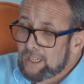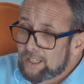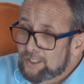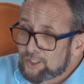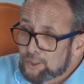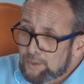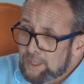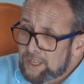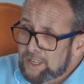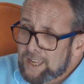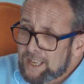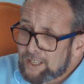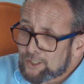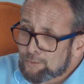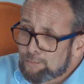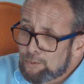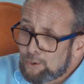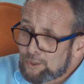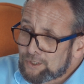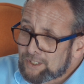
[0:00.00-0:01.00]
So within
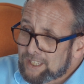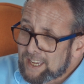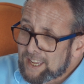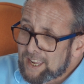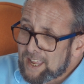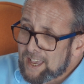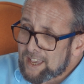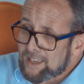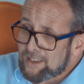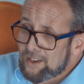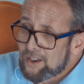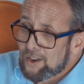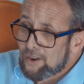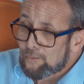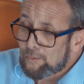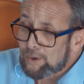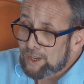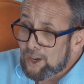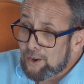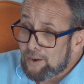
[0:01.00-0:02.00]
NetSupport
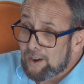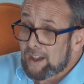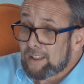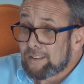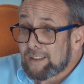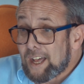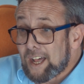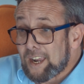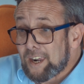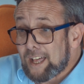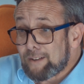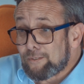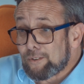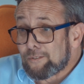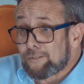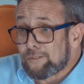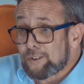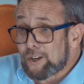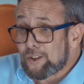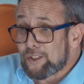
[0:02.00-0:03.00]
DNA, we go a level
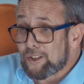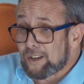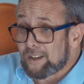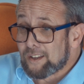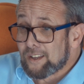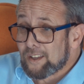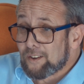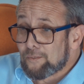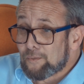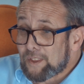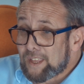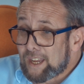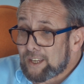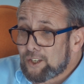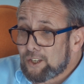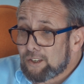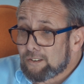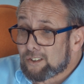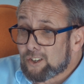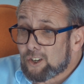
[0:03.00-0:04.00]
further with our
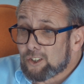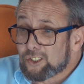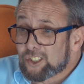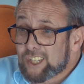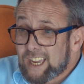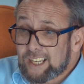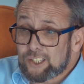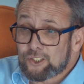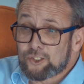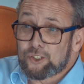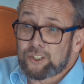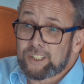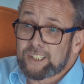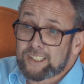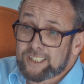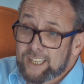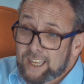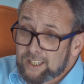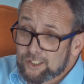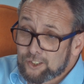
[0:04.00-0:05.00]
new Contextual
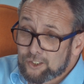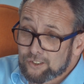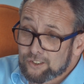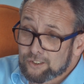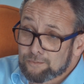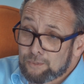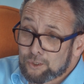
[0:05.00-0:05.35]
Intelligence